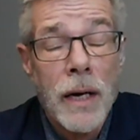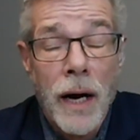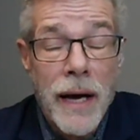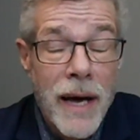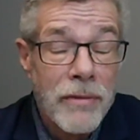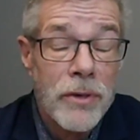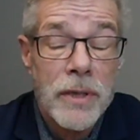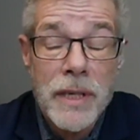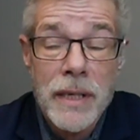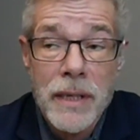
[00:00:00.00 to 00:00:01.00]
I have
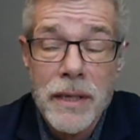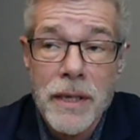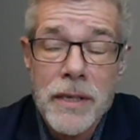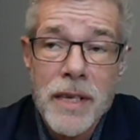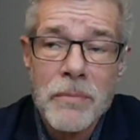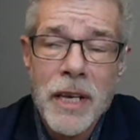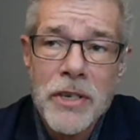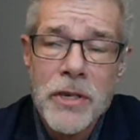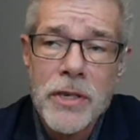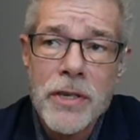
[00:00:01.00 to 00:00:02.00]
heard in some
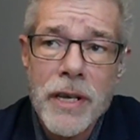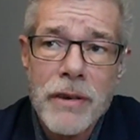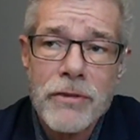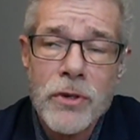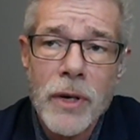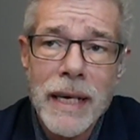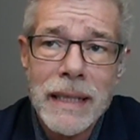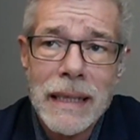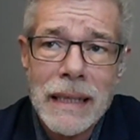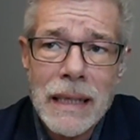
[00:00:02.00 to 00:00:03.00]
nations they've tried.